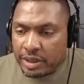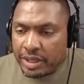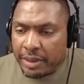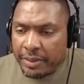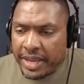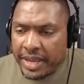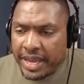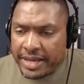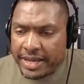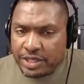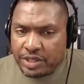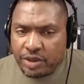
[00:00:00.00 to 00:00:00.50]
let
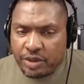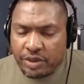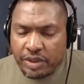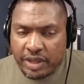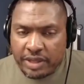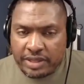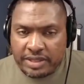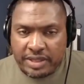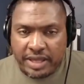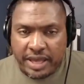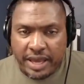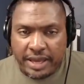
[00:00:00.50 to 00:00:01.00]
me ask you
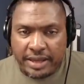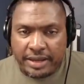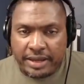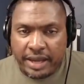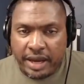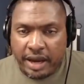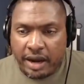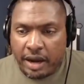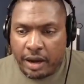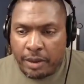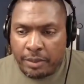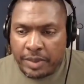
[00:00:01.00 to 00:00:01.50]
this then.
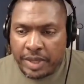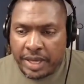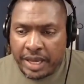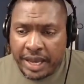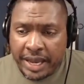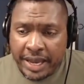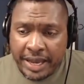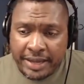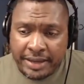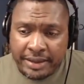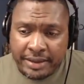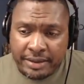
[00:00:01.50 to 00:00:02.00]
Um,
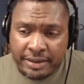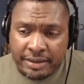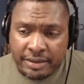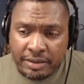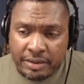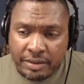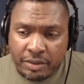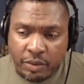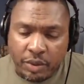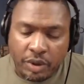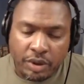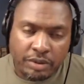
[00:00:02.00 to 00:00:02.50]
can
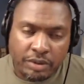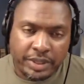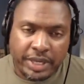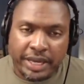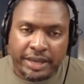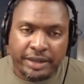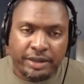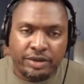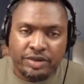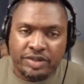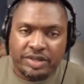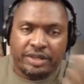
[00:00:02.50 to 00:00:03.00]
well, yeah,
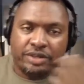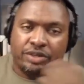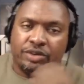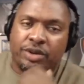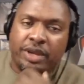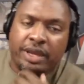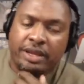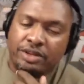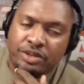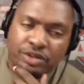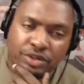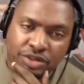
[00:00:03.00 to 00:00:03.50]
you said you
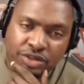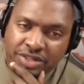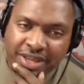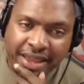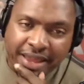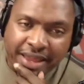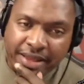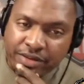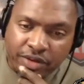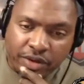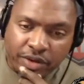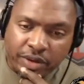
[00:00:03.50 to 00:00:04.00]
can't. You just
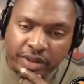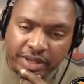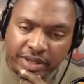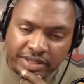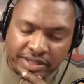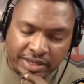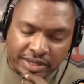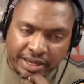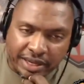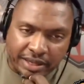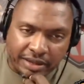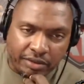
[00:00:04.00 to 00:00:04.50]
can't do
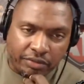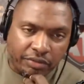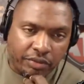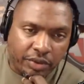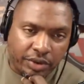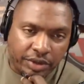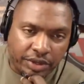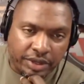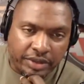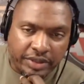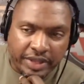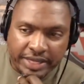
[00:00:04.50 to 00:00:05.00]
this in
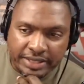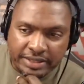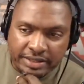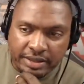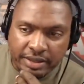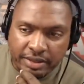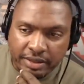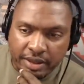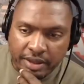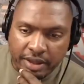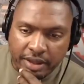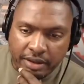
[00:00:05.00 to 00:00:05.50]
California. That's
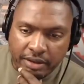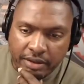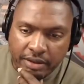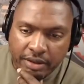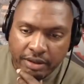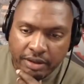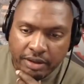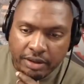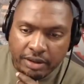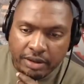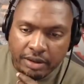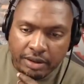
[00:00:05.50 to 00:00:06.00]
the thing.
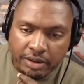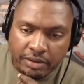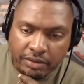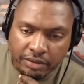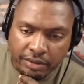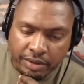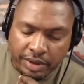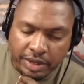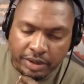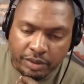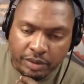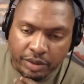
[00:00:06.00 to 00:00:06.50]

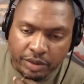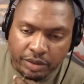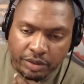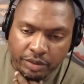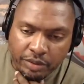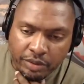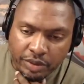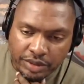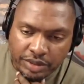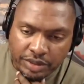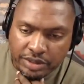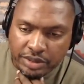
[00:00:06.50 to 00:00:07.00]
For anyone who
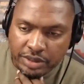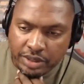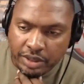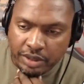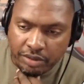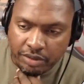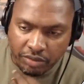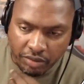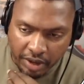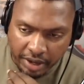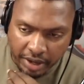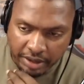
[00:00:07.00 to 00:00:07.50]
wants to
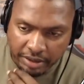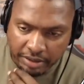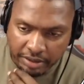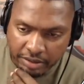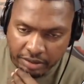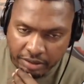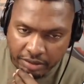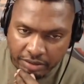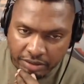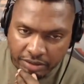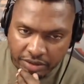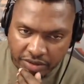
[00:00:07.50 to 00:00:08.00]
know, right?
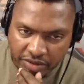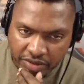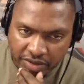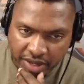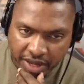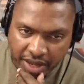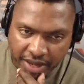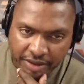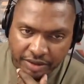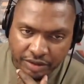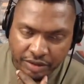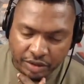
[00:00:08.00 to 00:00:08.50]
You just
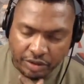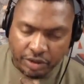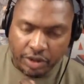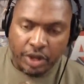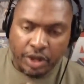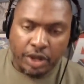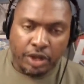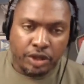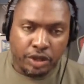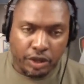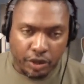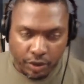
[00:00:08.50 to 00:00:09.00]
can't do.
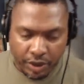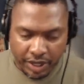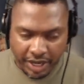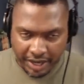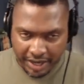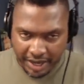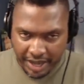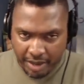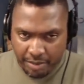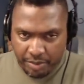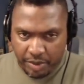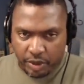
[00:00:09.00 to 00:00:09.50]
You
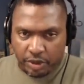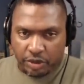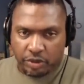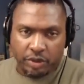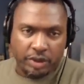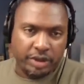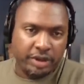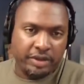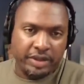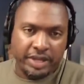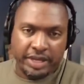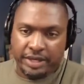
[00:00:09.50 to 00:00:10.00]
cannot build
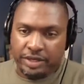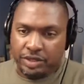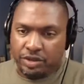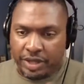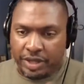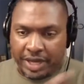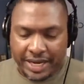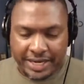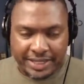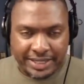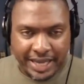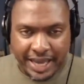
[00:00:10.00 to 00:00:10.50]
one of these. You guys